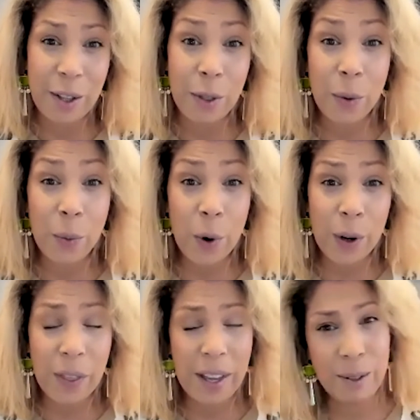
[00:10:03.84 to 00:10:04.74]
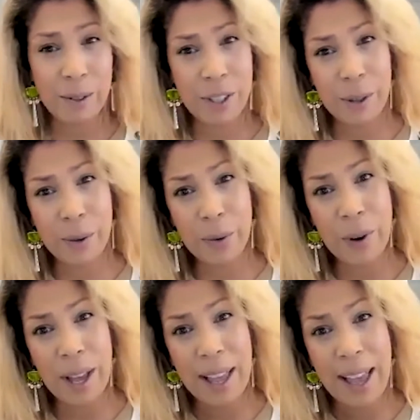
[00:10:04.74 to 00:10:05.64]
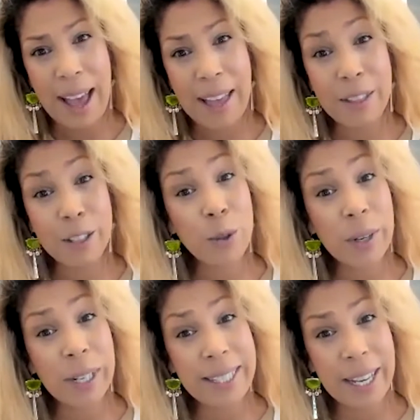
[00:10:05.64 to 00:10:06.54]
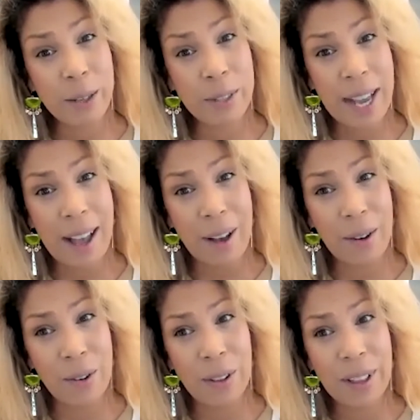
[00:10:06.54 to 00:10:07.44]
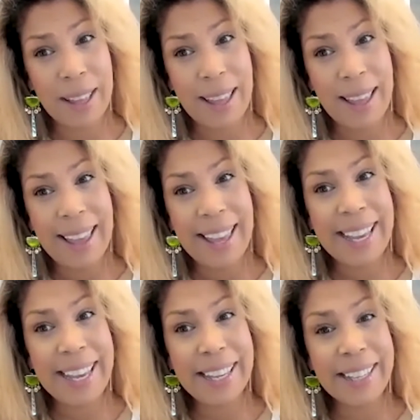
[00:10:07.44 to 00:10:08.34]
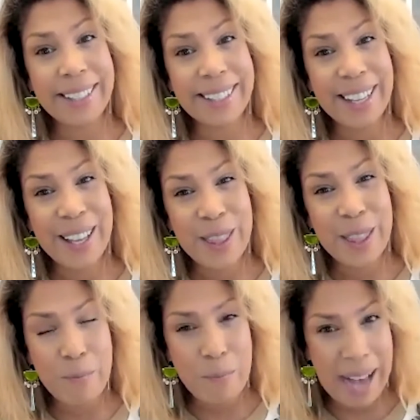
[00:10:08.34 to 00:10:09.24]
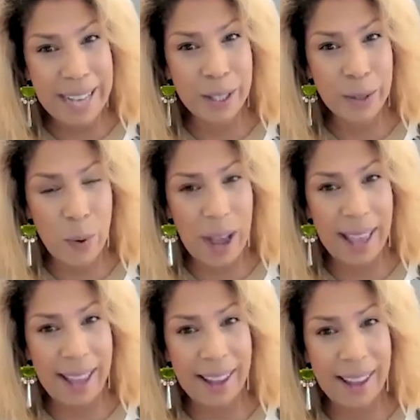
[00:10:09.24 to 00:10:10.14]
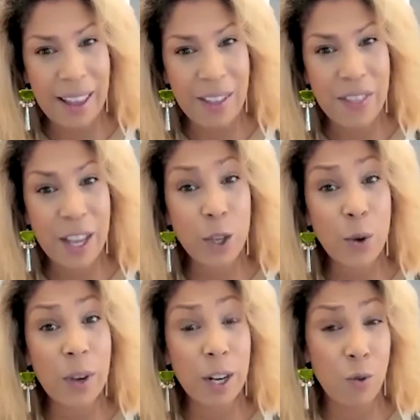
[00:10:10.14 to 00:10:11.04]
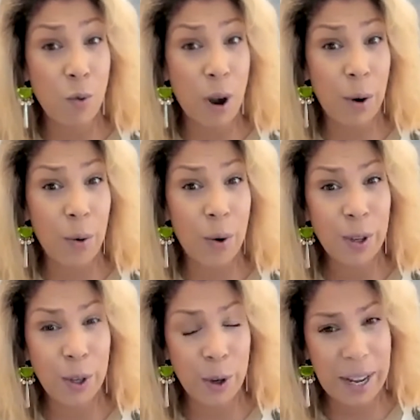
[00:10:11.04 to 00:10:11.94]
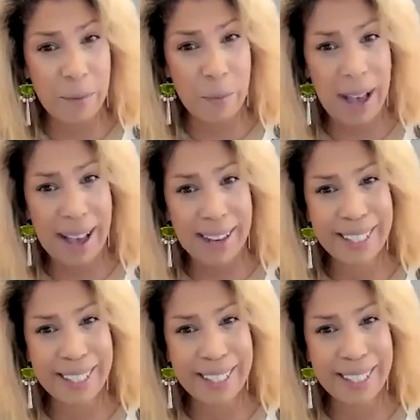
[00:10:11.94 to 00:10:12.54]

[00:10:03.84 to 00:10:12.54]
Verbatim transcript: the work that you do and the stories that you tell is the best way that you can grow your impact.